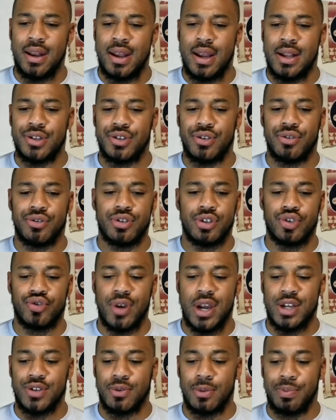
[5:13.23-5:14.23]
enters the
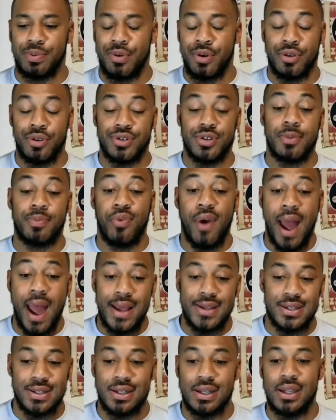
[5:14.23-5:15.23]
transfer portal
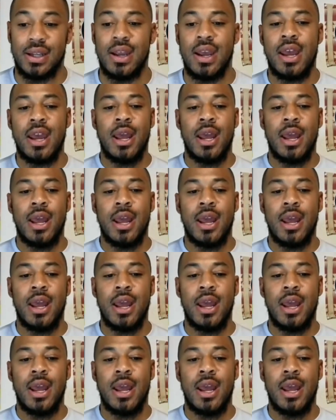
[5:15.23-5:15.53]
surprisingly.